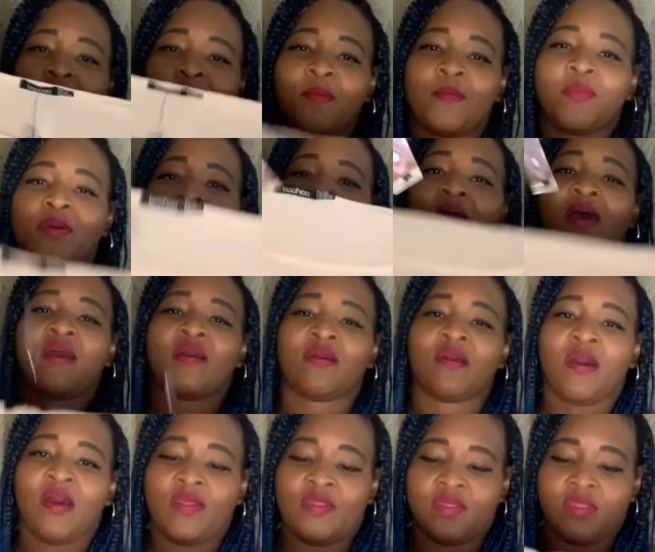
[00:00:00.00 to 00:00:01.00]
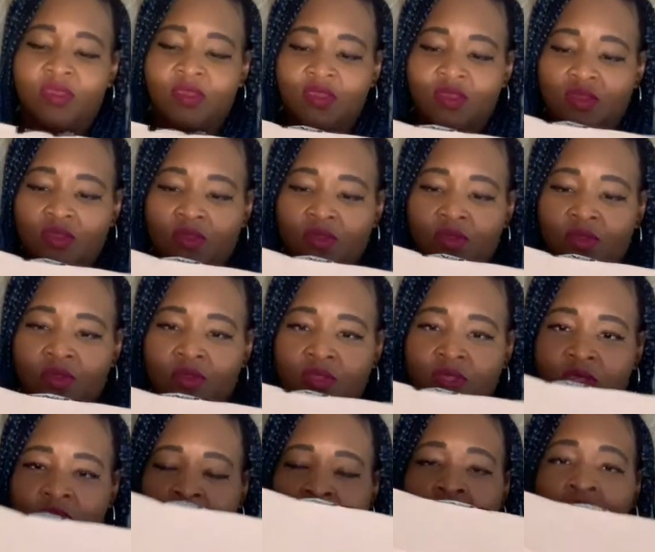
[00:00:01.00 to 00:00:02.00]
But I got this shirt.
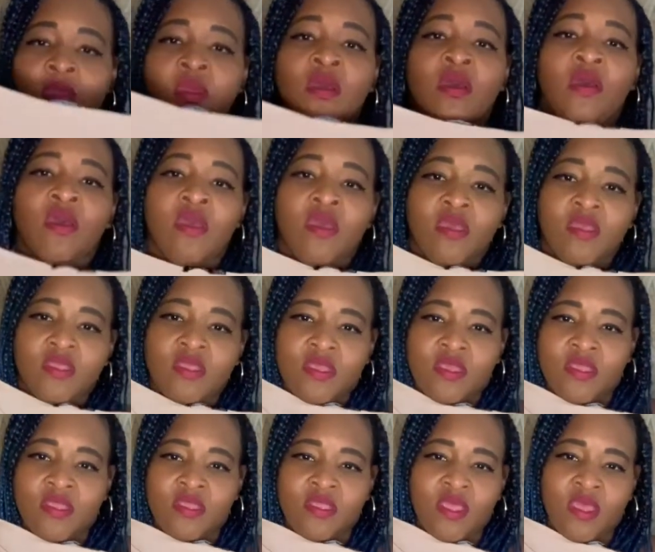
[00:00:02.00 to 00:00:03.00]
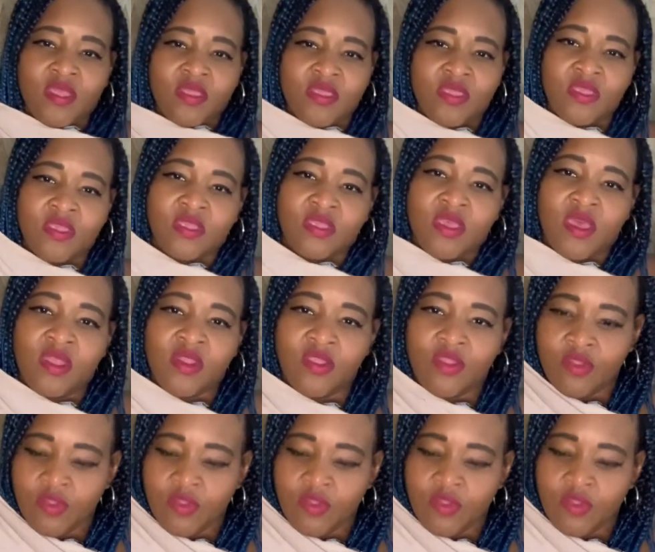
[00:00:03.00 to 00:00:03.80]
It's in like this kind of